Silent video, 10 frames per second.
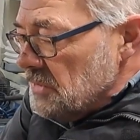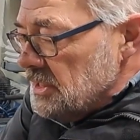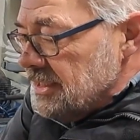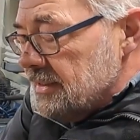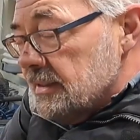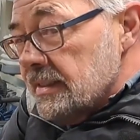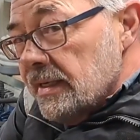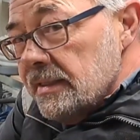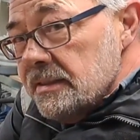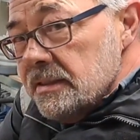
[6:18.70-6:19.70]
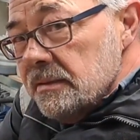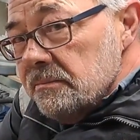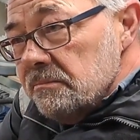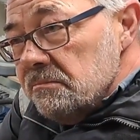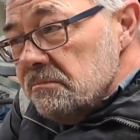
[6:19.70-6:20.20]
60 seconds,
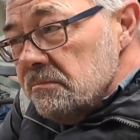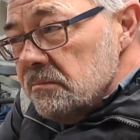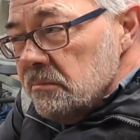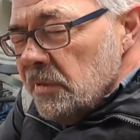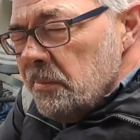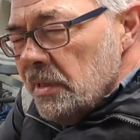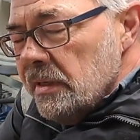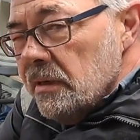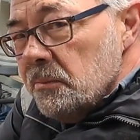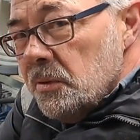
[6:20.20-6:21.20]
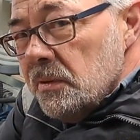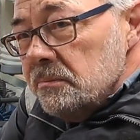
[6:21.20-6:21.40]
maybe a little more,